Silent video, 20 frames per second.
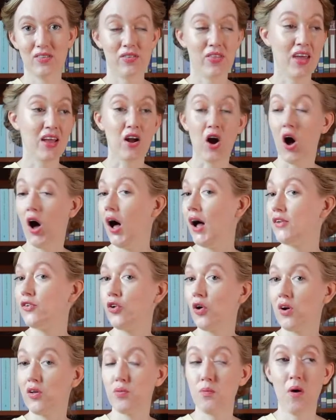They caught
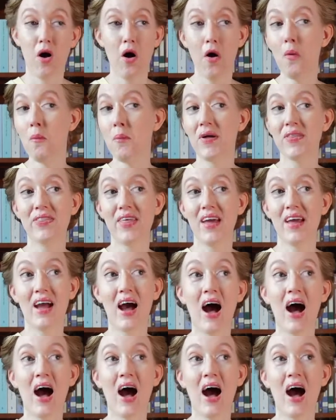Darth Maul, but they